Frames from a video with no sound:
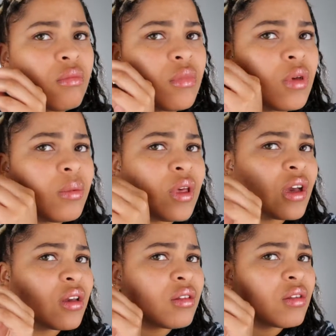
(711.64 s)
Maybe
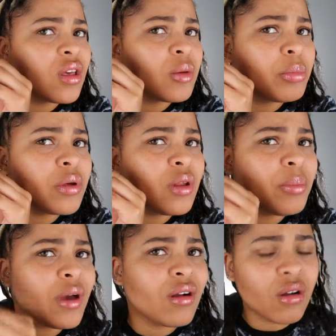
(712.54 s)
I can like put it
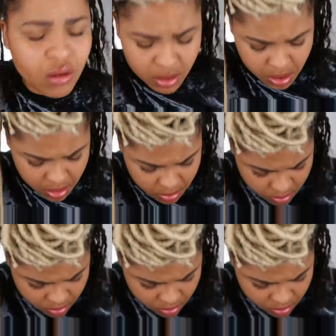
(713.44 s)
back on.